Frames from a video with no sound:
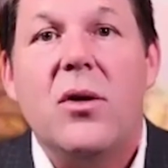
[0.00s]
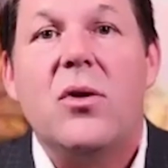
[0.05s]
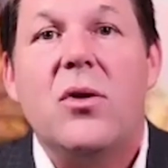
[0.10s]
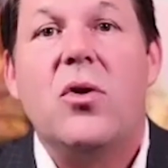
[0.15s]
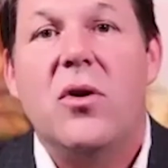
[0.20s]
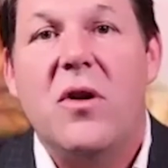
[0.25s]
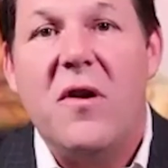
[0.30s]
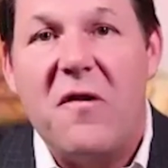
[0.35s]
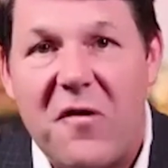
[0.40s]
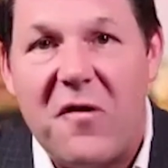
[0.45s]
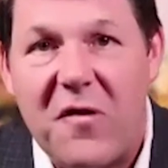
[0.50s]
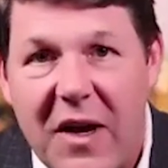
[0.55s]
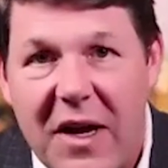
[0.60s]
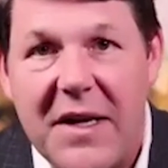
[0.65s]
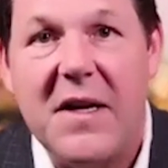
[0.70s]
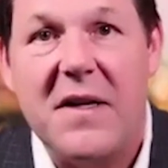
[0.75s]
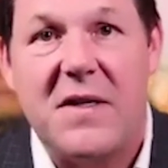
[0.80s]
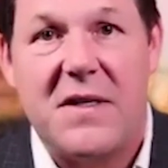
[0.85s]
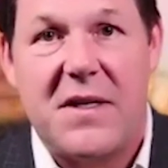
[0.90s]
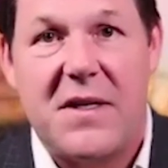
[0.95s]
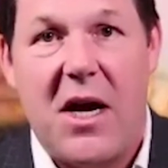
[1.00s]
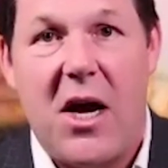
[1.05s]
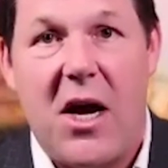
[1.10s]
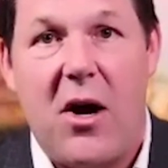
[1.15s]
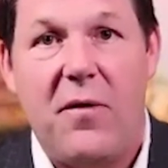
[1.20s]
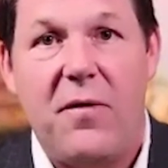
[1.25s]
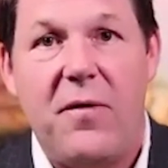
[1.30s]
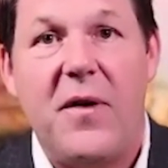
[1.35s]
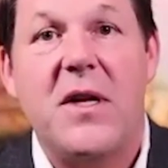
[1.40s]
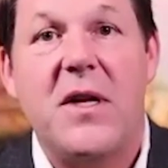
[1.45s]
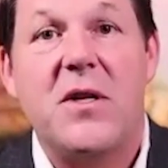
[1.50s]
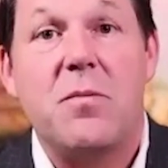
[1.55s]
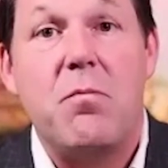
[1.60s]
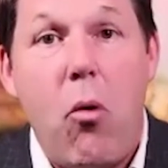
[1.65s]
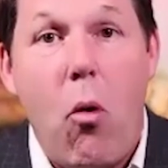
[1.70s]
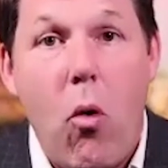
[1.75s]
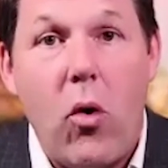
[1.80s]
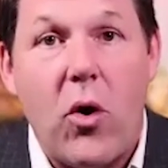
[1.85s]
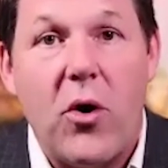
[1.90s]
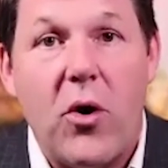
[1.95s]
to defend itself, its
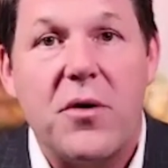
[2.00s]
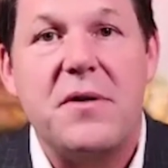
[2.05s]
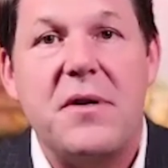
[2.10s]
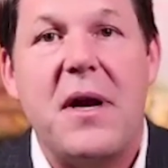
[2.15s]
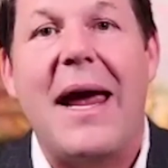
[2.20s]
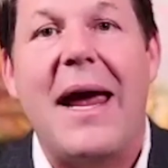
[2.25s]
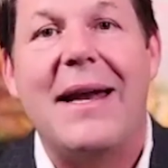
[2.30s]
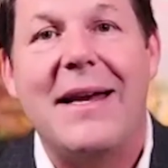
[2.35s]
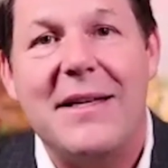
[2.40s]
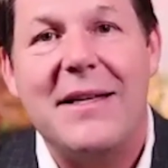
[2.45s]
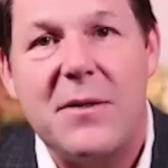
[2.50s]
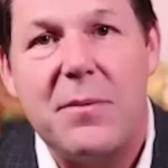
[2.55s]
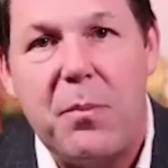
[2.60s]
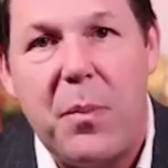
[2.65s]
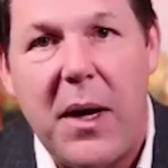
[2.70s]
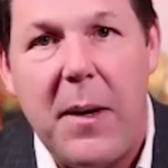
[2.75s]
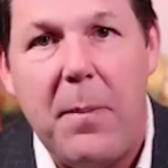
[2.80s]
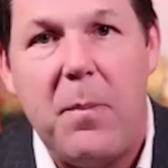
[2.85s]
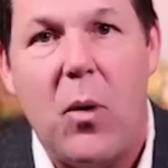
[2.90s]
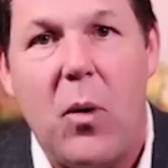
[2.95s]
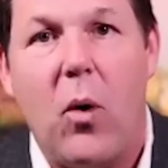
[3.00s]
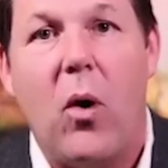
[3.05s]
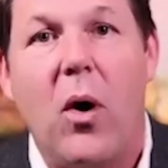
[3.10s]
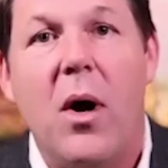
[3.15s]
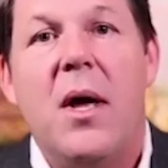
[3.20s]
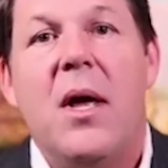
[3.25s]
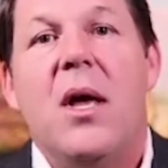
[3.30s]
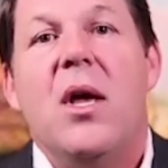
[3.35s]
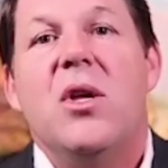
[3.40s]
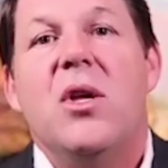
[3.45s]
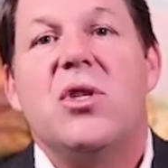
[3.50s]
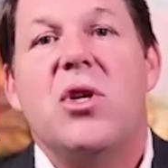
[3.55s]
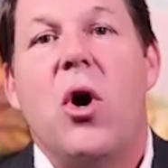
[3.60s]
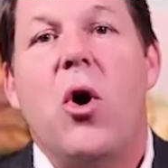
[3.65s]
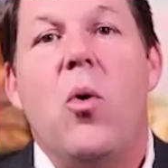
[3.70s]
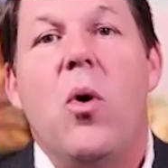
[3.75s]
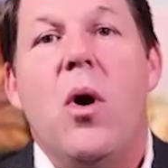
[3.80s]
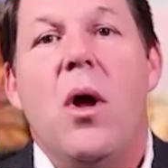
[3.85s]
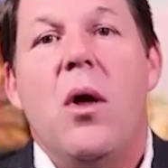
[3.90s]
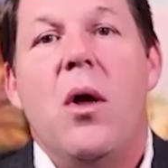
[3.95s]
borders, and its people.
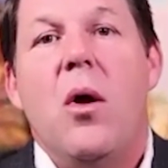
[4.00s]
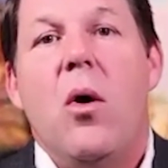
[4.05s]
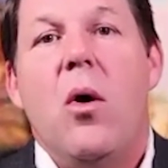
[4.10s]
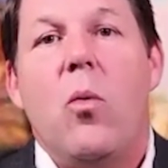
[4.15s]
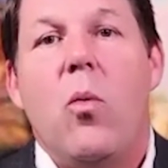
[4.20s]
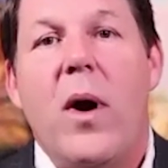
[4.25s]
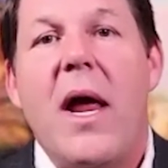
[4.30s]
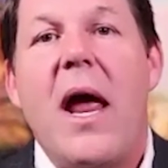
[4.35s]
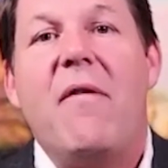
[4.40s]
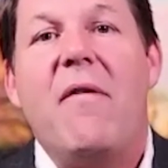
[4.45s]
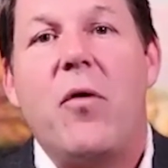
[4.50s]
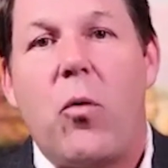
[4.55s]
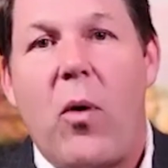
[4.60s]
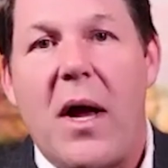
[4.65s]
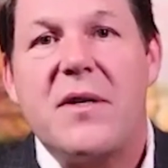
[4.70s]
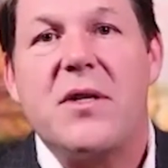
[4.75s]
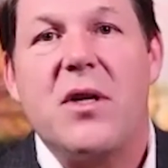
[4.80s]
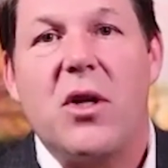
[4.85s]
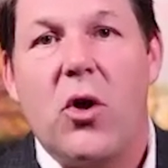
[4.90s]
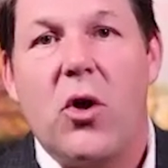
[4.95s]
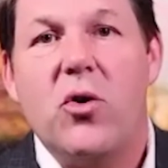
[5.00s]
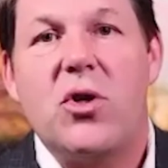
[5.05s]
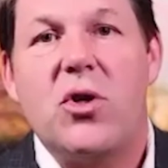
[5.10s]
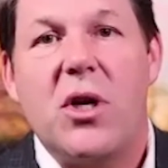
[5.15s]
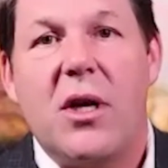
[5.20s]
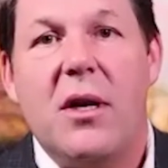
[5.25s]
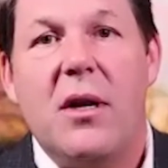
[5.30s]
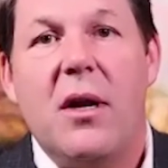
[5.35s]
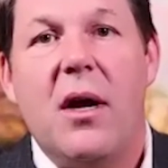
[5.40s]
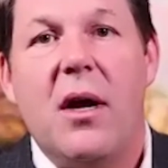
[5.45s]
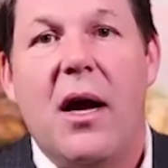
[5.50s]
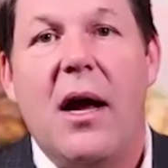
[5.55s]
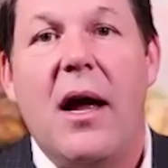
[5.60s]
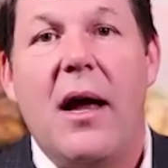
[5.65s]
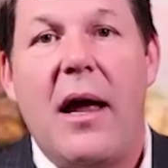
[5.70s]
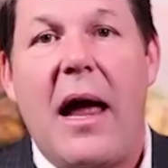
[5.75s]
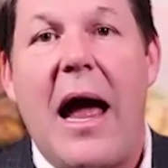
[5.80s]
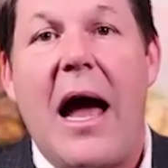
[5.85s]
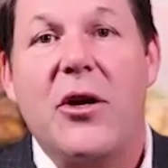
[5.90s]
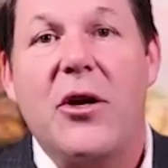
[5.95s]
So we have a resolution,
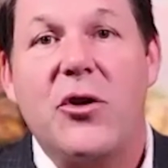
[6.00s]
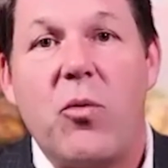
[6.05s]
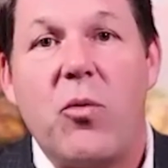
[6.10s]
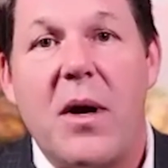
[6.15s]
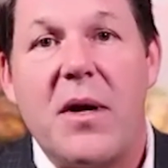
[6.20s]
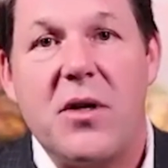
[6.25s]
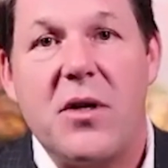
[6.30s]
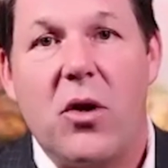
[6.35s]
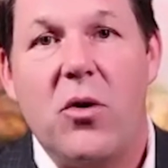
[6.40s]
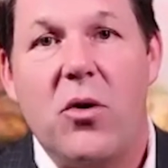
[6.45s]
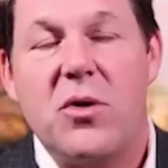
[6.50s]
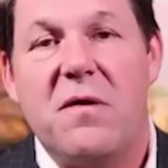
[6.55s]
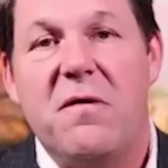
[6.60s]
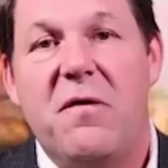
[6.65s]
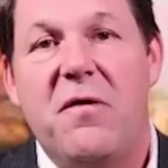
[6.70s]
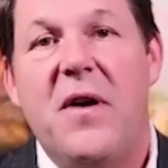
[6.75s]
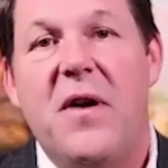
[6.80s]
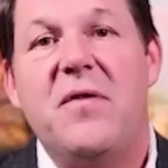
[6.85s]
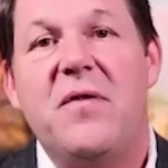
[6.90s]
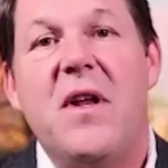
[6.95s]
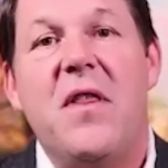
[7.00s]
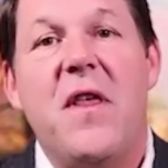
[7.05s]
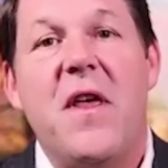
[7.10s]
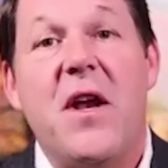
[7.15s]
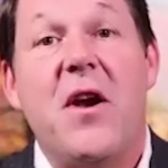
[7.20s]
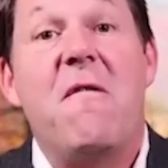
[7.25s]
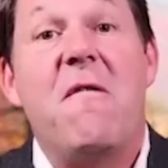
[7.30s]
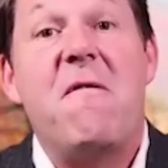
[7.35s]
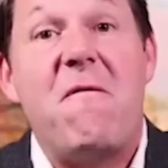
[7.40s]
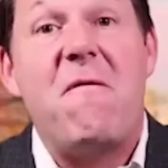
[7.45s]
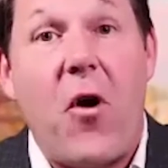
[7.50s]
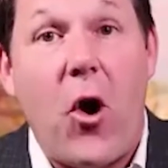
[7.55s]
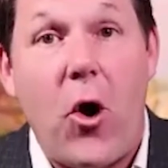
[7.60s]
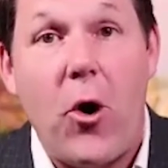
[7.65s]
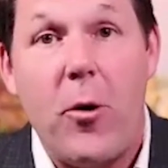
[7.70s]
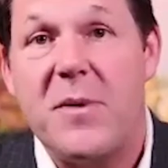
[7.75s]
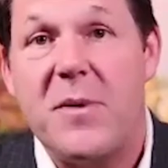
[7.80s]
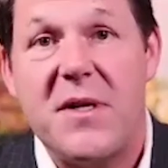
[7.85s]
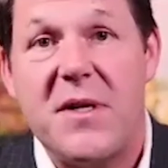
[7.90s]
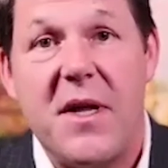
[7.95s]
House Resolution 50, that
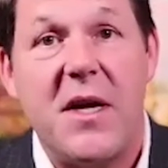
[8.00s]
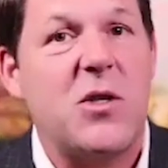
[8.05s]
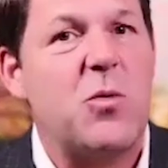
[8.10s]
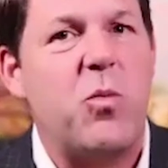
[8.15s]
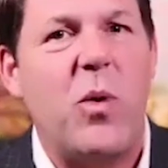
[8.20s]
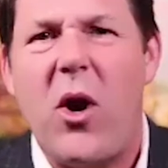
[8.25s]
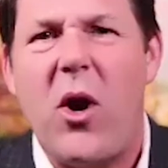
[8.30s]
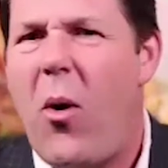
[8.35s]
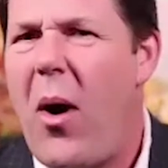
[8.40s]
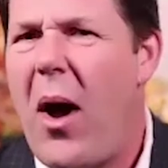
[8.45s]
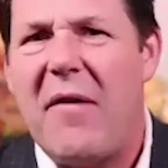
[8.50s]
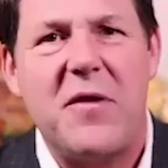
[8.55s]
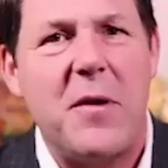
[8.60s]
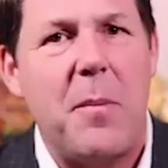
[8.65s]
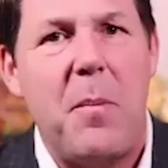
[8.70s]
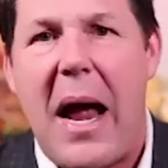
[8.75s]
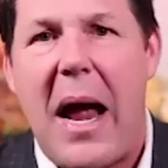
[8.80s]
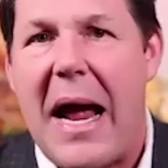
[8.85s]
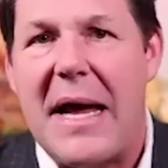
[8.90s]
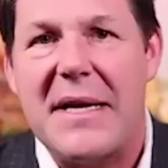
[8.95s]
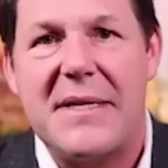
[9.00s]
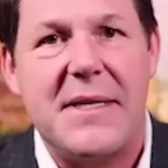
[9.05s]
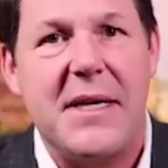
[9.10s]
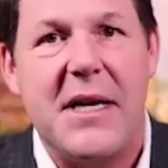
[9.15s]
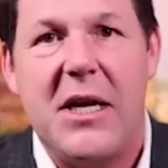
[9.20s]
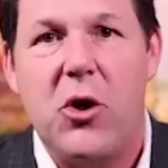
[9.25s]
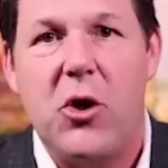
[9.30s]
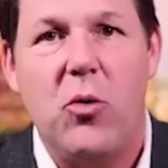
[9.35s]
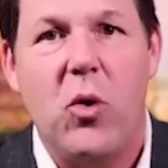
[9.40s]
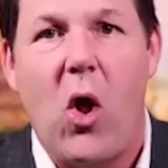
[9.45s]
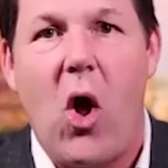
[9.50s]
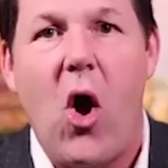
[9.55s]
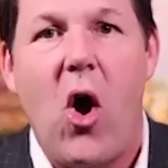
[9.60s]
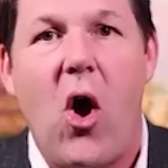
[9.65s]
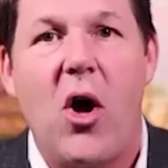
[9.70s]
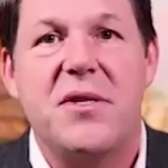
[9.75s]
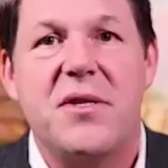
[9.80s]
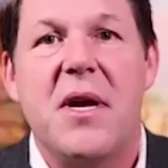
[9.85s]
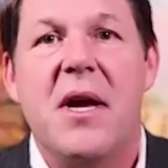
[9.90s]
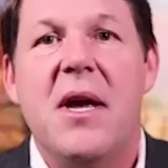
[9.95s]
affirms this. We don't have to pass any new
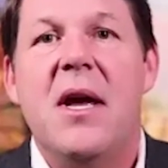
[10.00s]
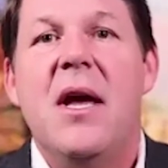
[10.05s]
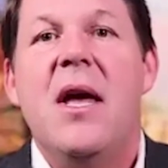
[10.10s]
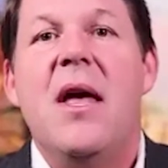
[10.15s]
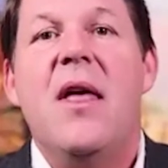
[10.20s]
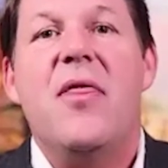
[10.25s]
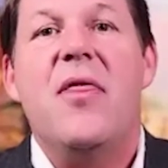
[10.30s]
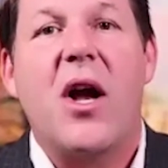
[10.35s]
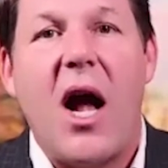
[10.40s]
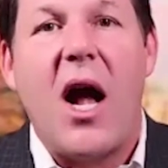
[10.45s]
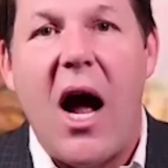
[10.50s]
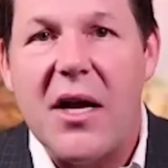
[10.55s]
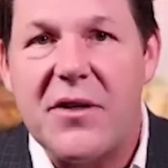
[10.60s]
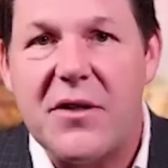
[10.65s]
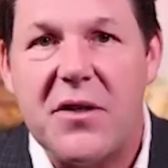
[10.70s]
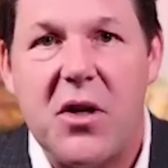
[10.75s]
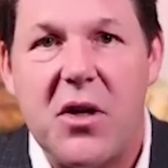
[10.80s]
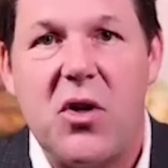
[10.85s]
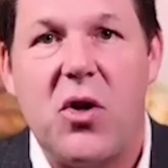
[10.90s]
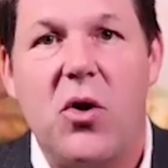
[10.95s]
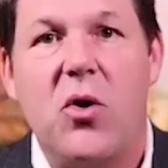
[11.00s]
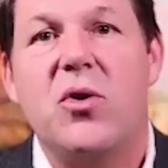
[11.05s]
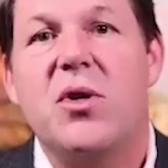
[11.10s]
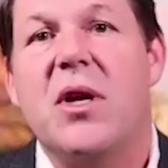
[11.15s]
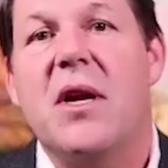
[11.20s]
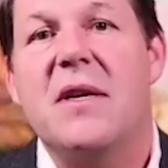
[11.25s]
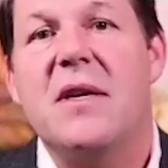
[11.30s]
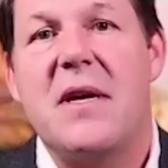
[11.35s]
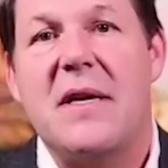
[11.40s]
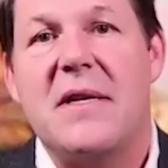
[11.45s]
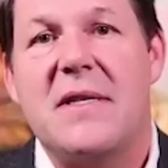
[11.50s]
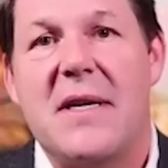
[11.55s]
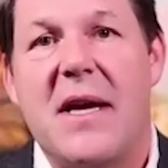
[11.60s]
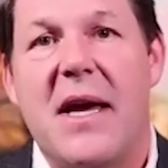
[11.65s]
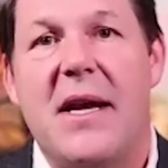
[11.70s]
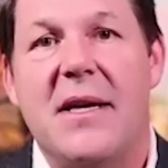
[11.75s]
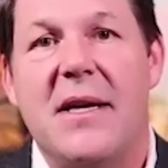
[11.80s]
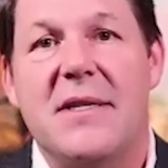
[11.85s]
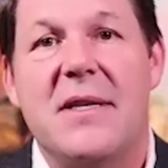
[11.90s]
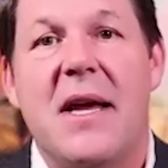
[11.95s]
laws. The Constitution, as I
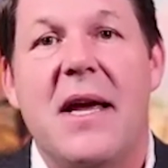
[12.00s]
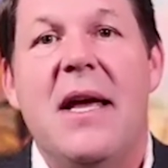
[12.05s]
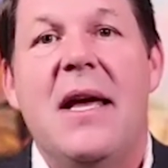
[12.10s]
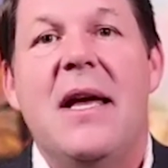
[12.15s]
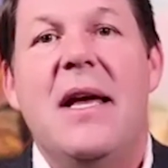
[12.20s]
said, is